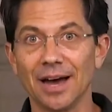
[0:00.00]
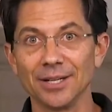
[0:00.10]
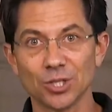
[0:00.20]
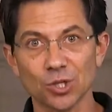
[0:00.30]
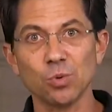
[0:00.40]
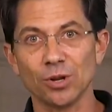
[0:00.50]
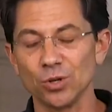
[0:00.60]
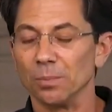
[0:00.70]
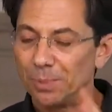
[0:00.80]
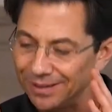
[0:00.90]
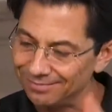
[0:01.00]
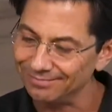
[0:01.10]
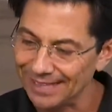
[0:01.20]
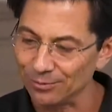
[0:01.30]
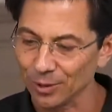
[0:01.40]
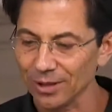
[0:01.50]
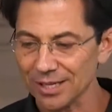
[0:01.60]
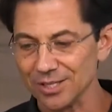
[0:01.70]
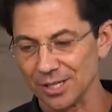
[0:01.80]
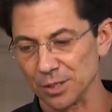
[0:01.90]
I just want to do it. But it really
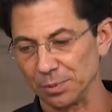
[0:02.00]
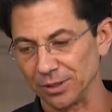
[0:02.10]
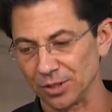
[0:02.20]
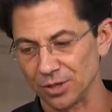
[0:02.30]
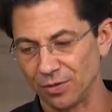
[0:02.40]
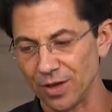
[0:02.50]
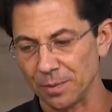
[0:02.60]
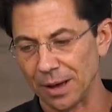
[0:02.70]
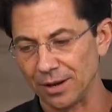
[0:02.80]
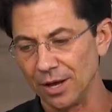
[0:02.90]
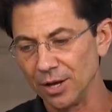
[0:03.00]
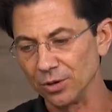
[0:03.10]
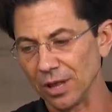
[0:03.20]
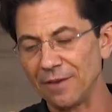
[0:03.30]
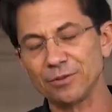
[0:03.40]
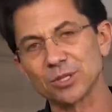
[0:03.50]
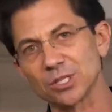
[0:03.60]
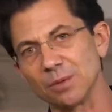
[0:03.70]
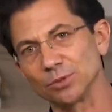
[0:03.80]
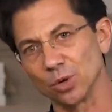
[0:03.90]
is discipline, because you think about it, your life is the
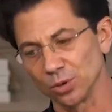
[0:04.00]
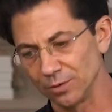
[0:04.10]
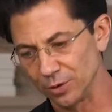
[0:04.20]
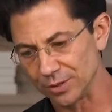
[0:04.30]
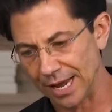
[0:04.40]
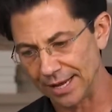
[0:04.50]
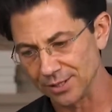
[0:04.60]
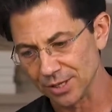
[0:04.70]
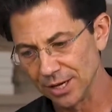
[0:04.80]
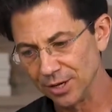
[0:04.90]
sum total of your days.